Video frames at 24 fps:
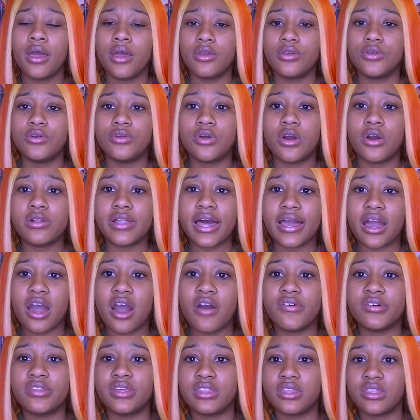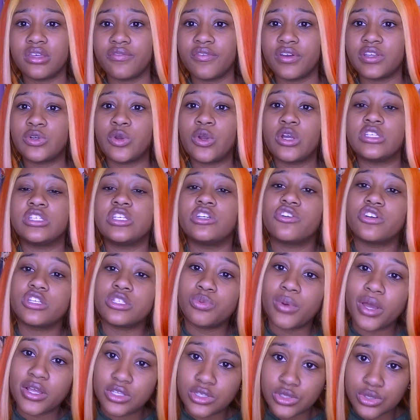You know, like other than the Victoria's Secret
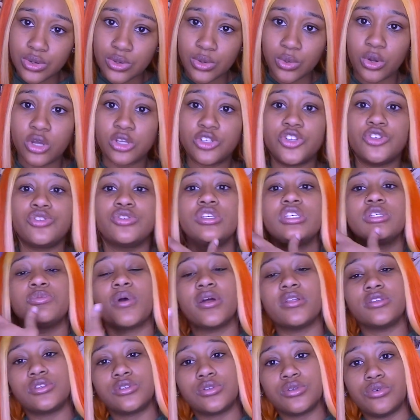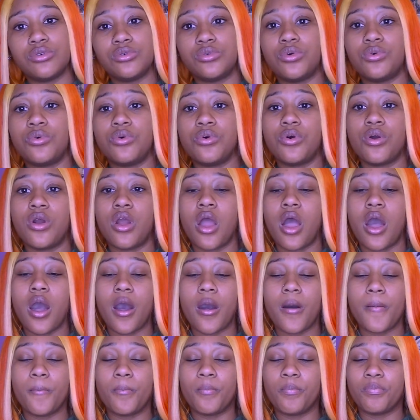sweatsuit or a Juicy sweatsuit or
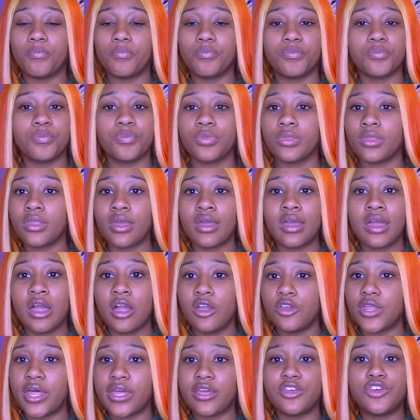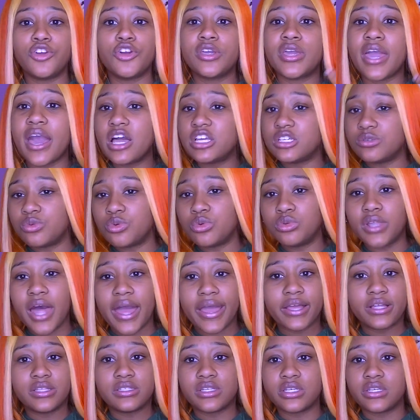um, like your casual
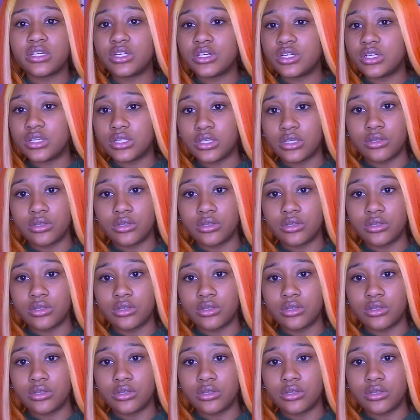leggings and a hoodie,